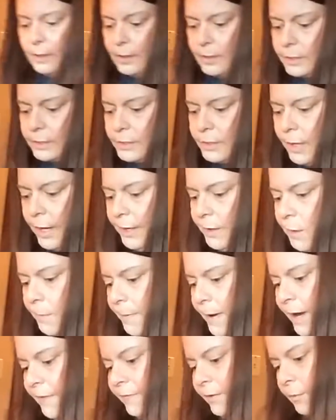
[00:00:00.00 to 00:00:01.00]
So I hope
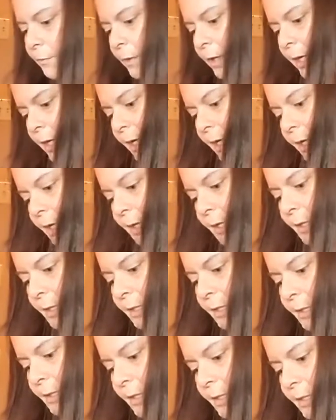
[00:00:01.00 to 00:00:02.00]
everyone
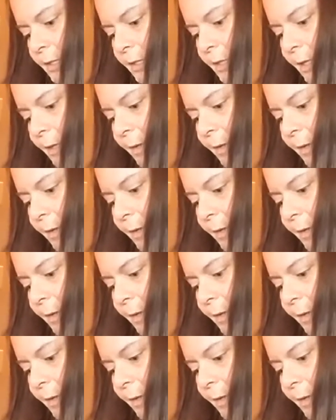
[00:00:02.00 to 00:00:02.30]
is